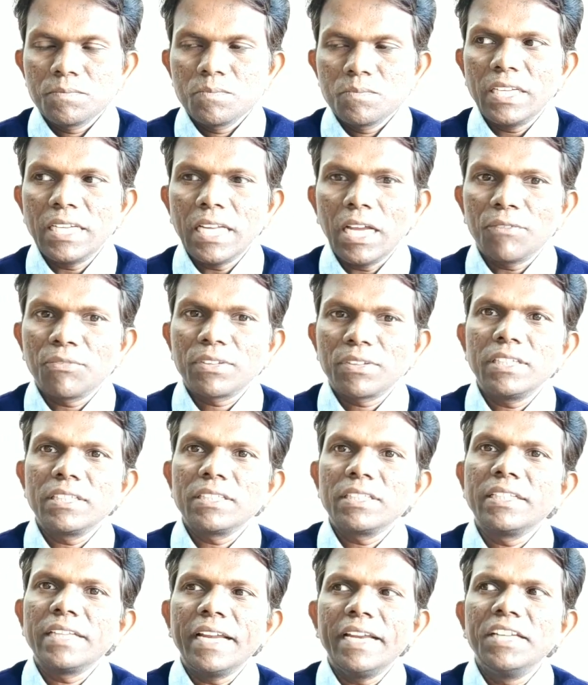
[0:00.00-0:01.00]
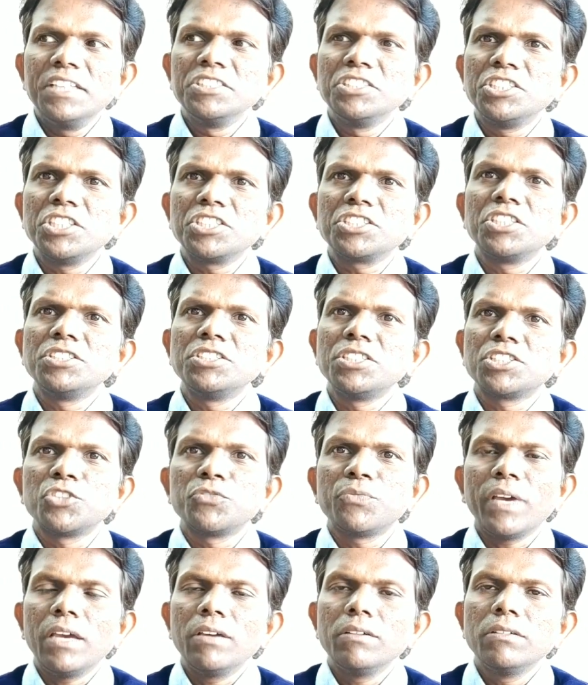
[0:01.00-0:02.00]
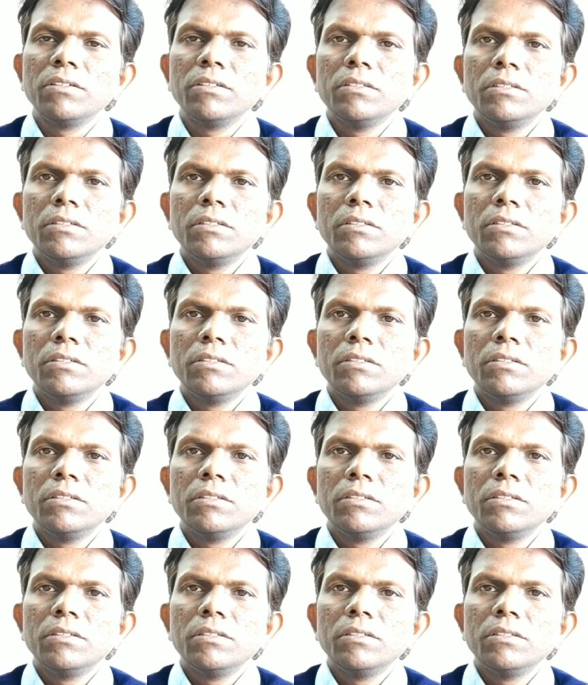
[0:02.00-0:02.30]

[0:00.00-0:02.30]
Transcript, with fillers: and after that in 1960-65